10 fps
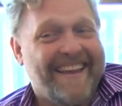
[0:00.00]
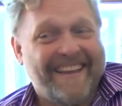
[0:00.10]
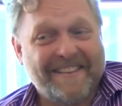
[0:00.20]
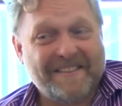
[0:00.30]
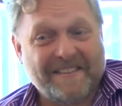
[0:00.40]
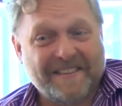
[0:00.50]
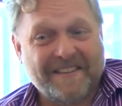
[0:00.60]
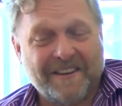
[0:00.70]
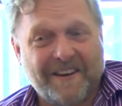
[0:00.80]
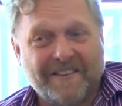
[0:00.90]
is
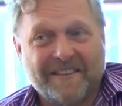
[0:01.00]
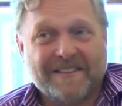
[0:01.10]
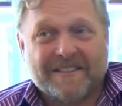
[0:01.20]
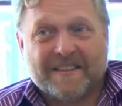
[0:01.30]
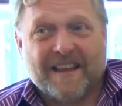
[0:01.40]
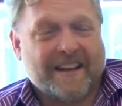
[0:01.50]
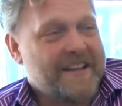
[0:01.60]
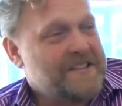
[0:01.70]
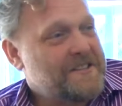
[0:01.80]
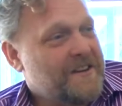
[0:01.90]
you know is kind
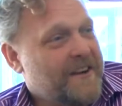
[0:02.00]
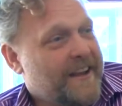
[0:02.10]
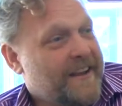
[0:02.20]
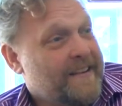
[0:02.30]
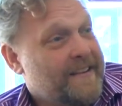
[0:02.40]
of concerning,